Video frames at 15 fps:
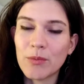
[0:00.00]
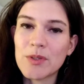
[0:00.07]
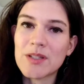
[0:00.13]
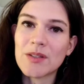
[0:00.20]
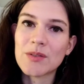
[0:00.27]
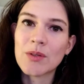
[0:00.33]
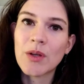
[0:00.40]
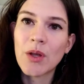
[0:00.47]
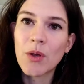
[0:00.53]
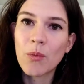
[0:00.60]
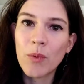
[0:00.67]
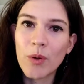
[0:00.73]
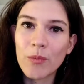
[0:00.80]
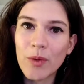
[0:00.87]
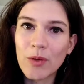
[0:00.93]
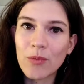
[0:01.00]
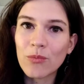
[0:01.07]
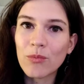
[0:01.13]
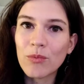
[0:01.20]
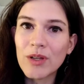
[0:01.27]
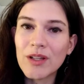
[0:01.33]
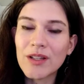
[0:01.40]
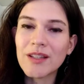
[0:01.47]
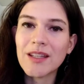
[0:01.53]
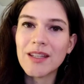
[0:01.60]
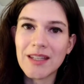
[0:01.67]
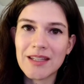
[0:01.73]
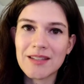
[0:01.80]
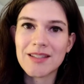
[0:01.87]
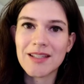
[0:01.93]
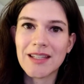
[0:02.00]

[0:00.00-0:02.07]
which is what we really need to